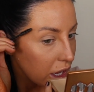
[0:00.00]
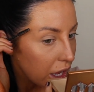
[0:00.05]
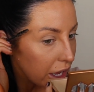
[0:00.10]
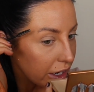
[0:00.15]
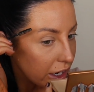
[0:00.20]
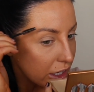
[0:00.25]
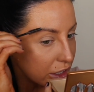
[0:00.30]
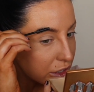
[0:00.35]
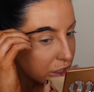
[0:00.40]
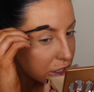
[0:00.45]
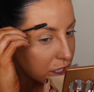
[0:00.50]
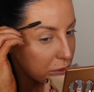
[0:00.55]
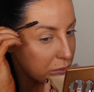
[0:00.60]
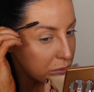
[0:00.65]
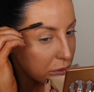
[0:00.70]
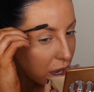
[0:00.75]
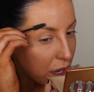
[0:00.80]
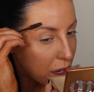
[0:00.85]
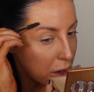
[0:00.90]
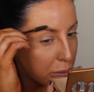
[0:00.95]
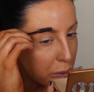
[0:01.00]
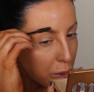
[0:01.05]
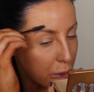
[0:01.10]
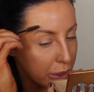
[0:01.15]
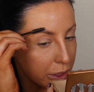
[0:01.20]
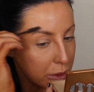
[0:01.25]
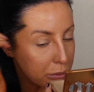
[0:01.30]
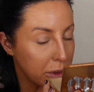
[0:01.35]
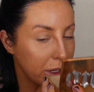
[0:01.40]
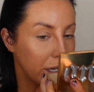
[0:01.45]
And I'm at a
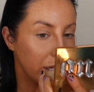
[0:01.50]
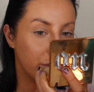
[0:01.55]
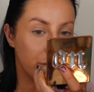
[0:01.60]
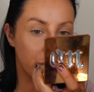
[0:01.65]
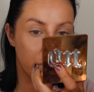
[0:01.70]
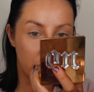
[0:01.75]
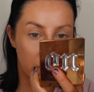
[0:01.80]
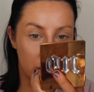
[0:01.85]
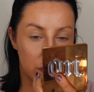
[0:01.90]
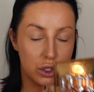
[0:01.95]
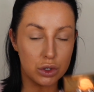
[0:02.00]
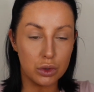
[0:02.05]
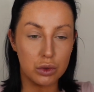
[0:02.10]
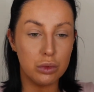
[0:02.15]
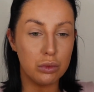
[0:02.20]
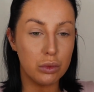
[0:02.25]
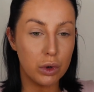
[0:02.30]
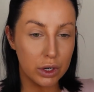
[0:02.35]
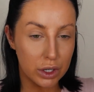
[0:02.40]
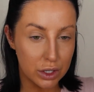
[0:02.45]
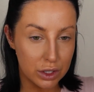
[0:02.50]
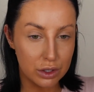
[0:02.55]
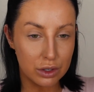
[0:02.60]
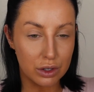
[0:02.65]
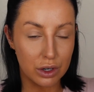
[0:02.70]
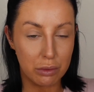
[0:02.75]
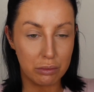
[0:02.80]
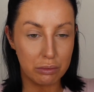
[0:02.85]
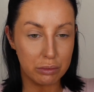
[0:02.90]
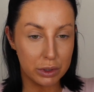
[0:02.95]
point in my life where I don't want to
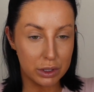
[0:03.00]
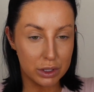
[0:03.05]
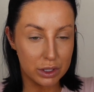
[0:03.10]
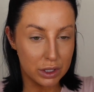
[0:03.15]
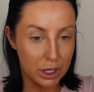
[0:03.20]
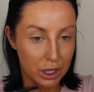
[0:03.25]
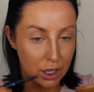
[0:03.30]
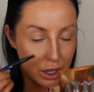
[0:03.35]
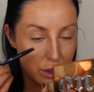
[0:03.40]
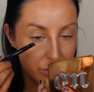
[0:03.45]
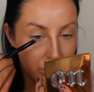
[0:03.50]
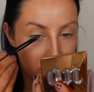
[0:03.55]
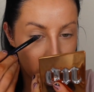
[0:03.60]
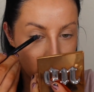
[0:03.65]
scrimp and save.